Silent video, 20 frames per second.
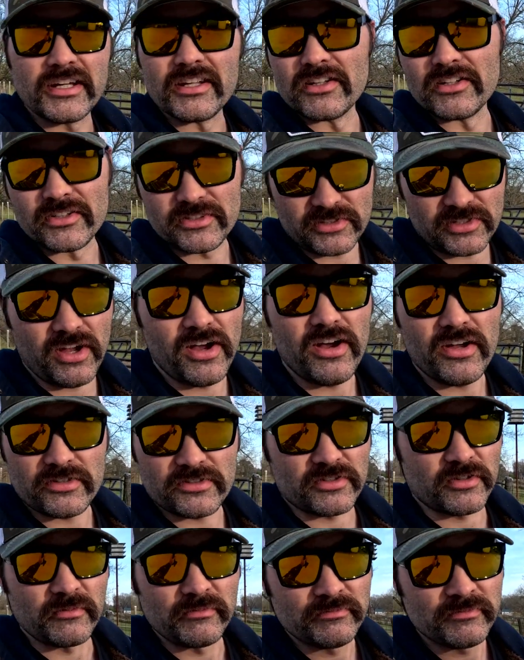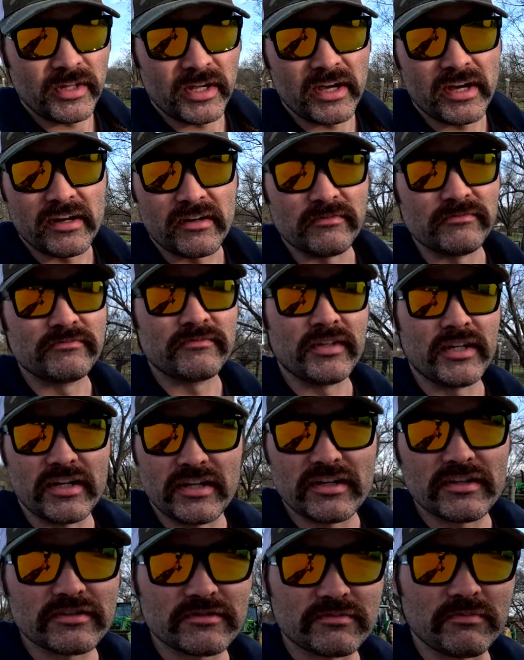It looks awesome. Um,
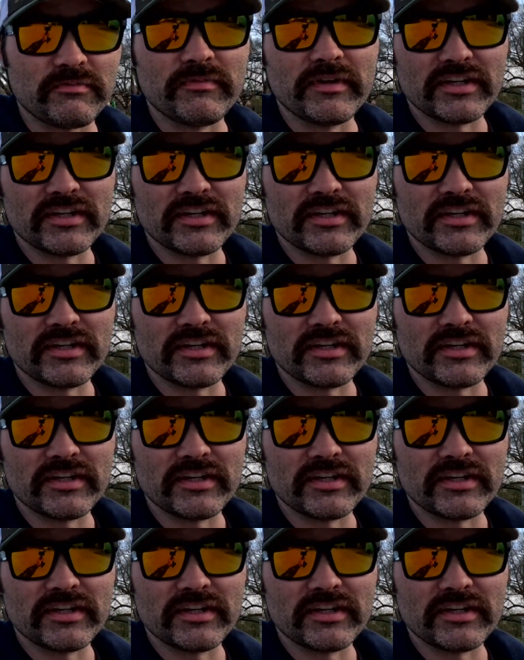it is,